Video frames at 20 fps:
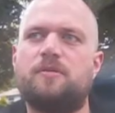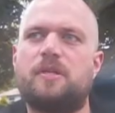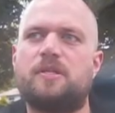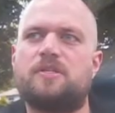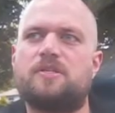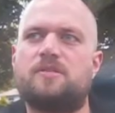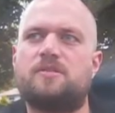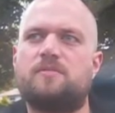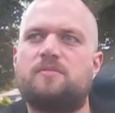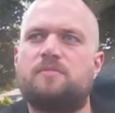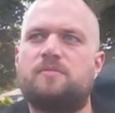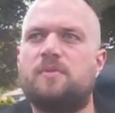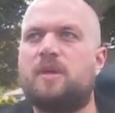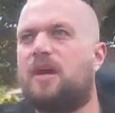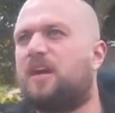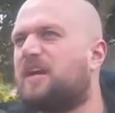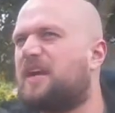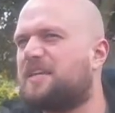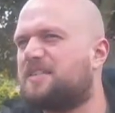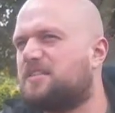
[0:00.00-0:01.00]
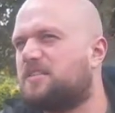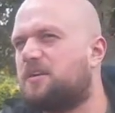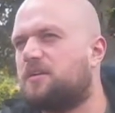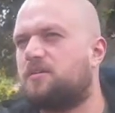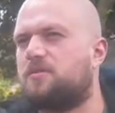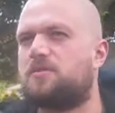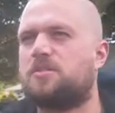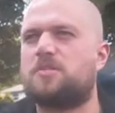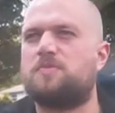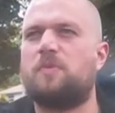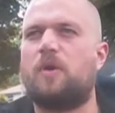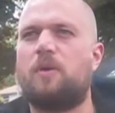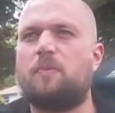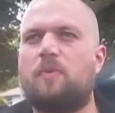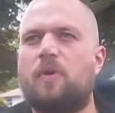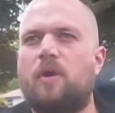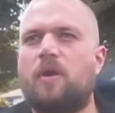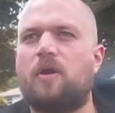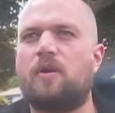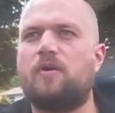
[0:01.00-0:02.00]
that's, I guess, another small
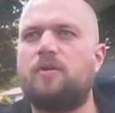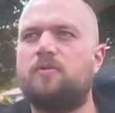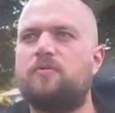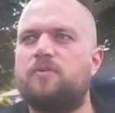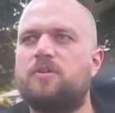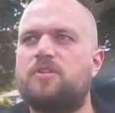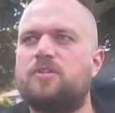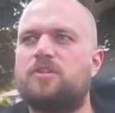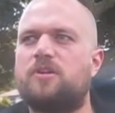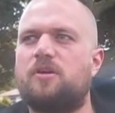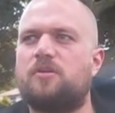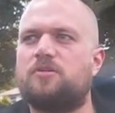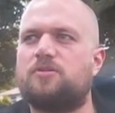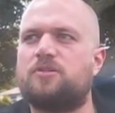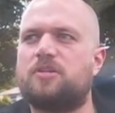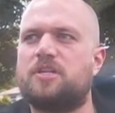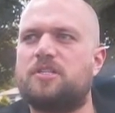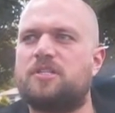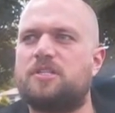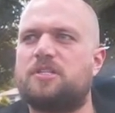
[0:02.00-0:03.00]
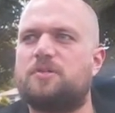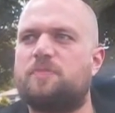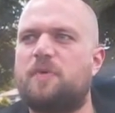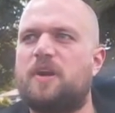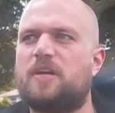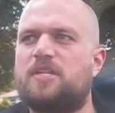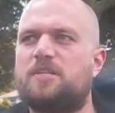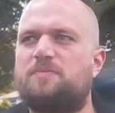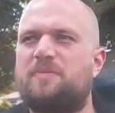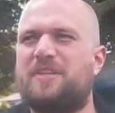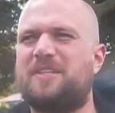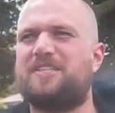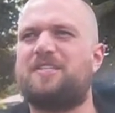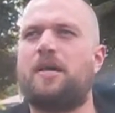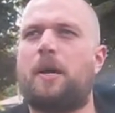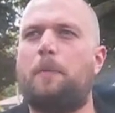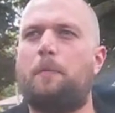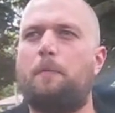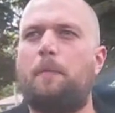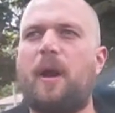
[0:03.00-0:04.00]
part in which culture gets expressed, but it's
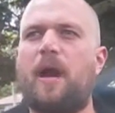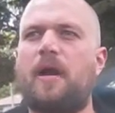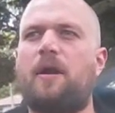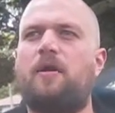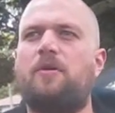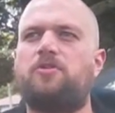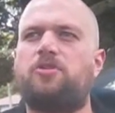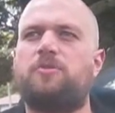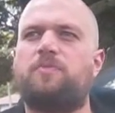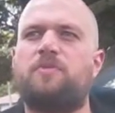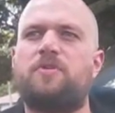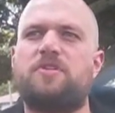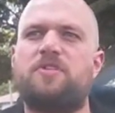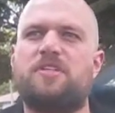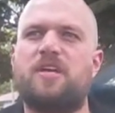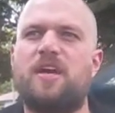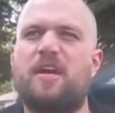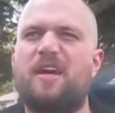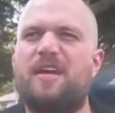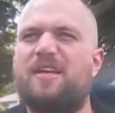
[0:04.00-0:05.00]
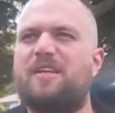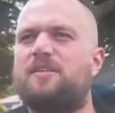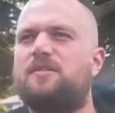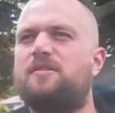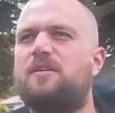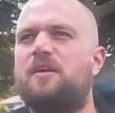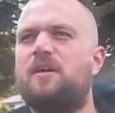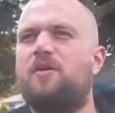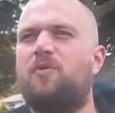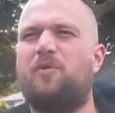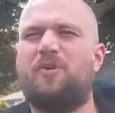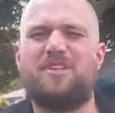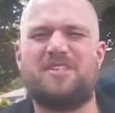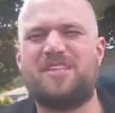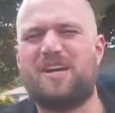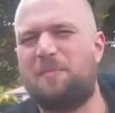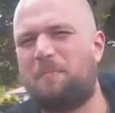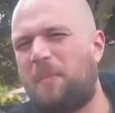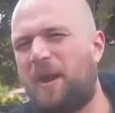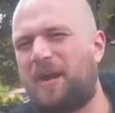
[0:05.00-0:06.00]
not my culture per se. And when it's
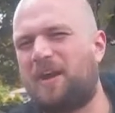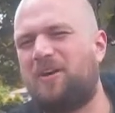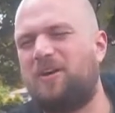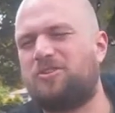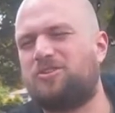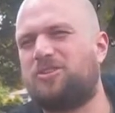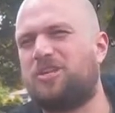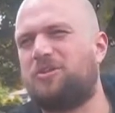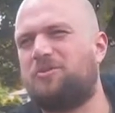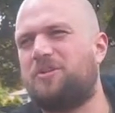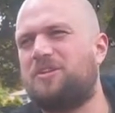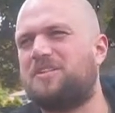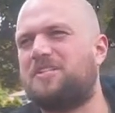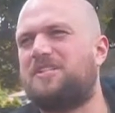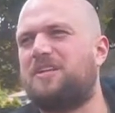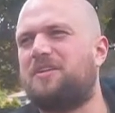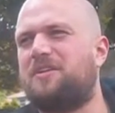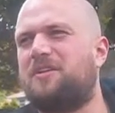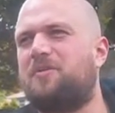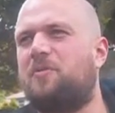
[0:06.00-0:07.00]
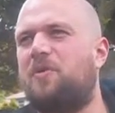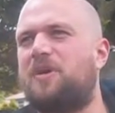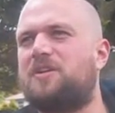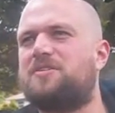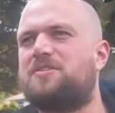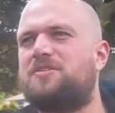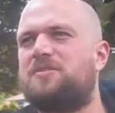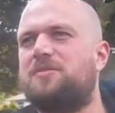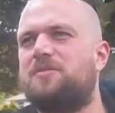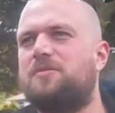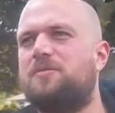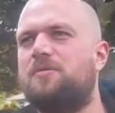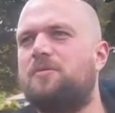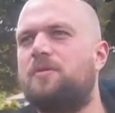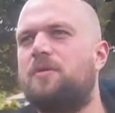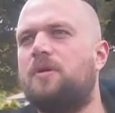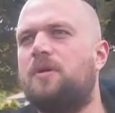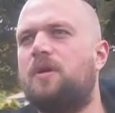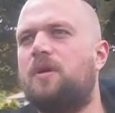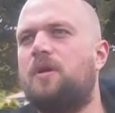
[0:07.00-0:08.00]
not my culture, I don't necessarily want to
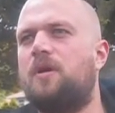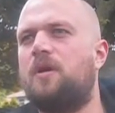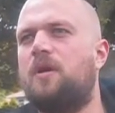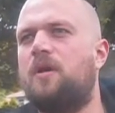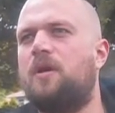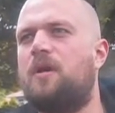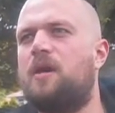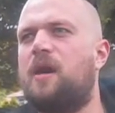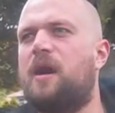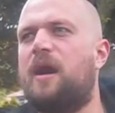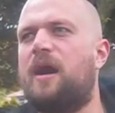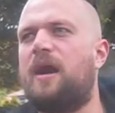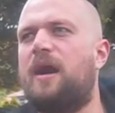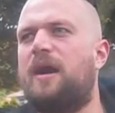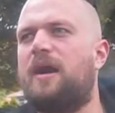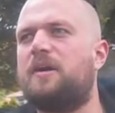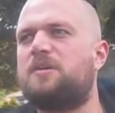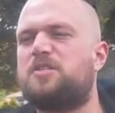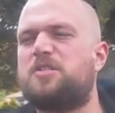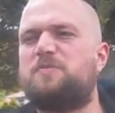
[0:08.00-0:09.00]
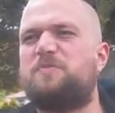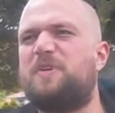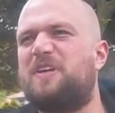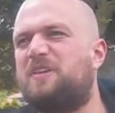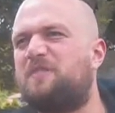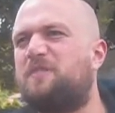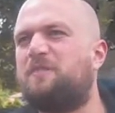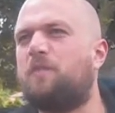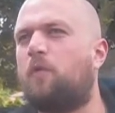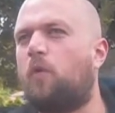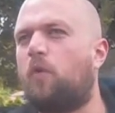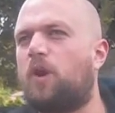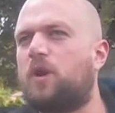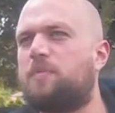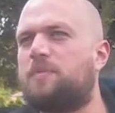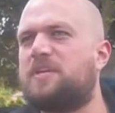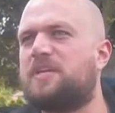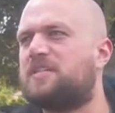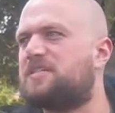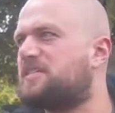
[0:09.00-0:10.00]
speak for
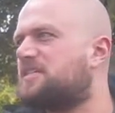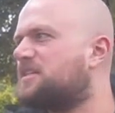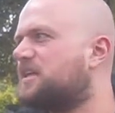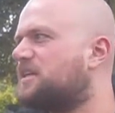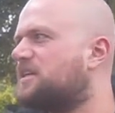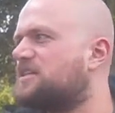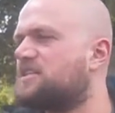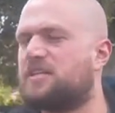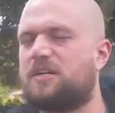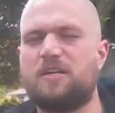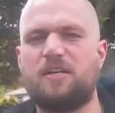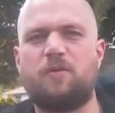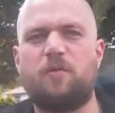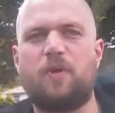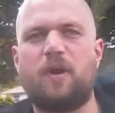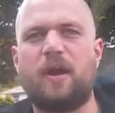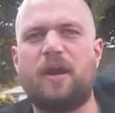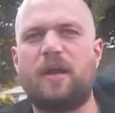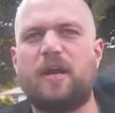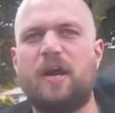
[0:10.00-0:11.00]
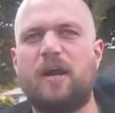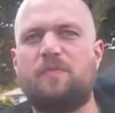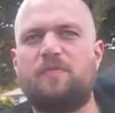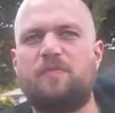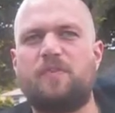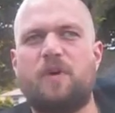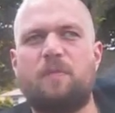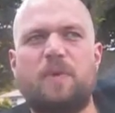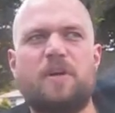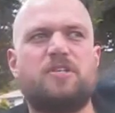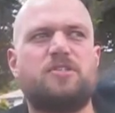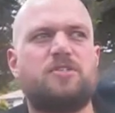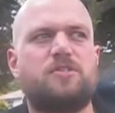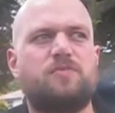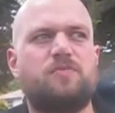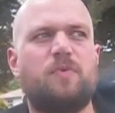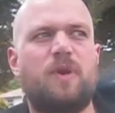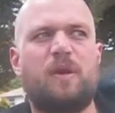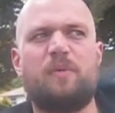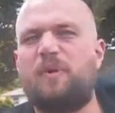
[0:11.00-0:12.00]
it, because it's not necessarily where I come from. I'd
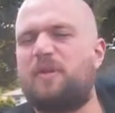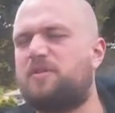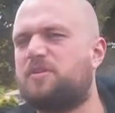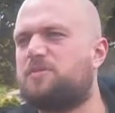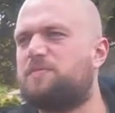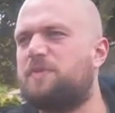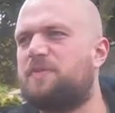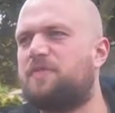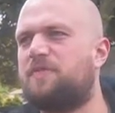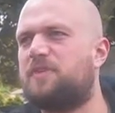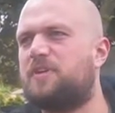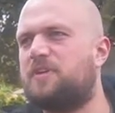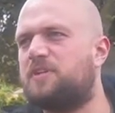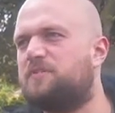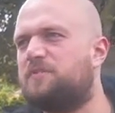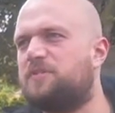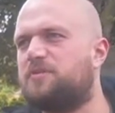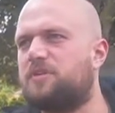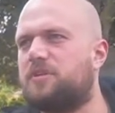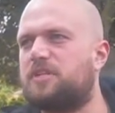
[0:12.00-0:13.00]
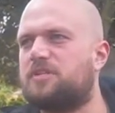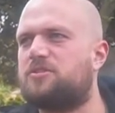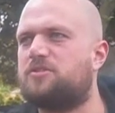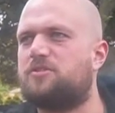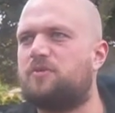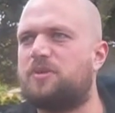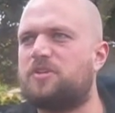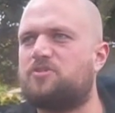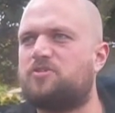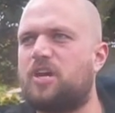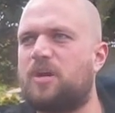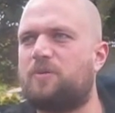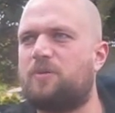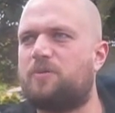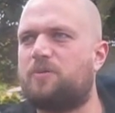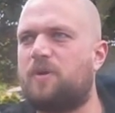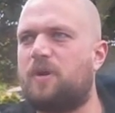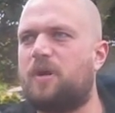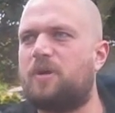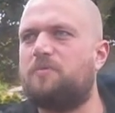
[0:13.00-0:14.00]
rather speak for the individual who gets their rights
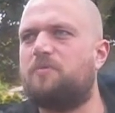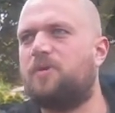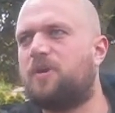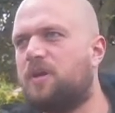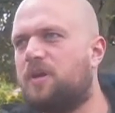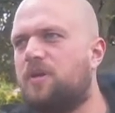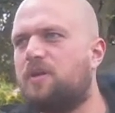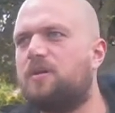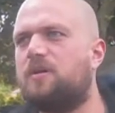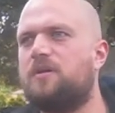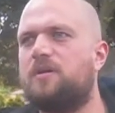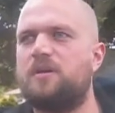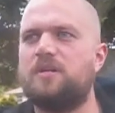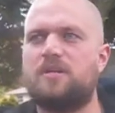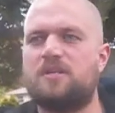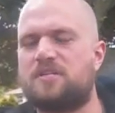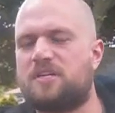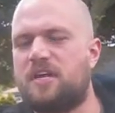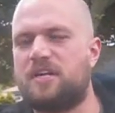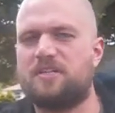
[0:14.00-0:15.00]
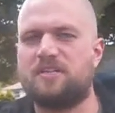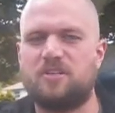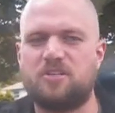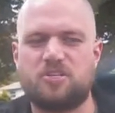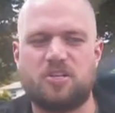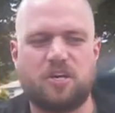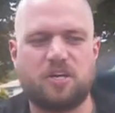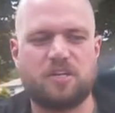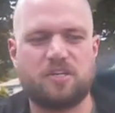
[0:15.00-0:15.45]
trampled upon, but it does kind of touch on